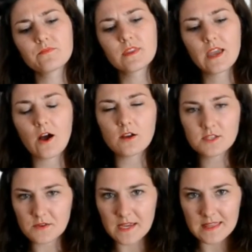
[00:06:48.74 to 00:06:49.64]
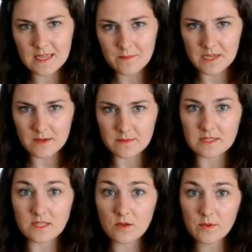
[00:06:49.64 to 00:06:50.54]
They also, I think, become a
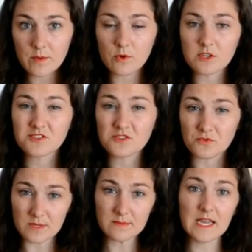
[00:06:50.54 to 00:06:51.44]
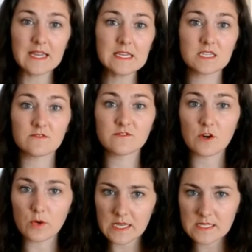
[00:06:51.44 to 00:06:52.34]
little bit more streamlined and
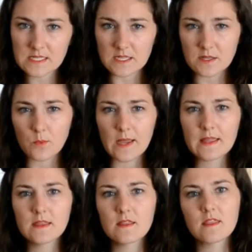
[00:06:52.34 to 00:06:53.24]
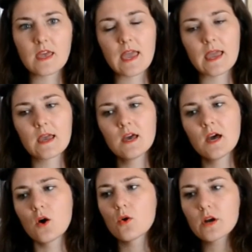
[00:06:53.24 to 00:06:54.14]
focused in the way that they
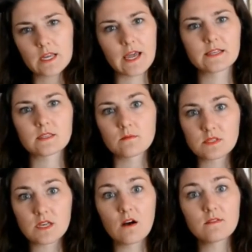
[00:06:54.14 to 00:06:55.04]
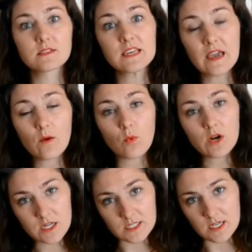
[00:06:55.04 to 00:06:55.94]
organize themselves and get
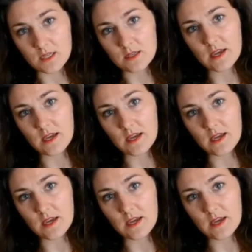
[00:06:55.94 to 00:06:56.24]
work done.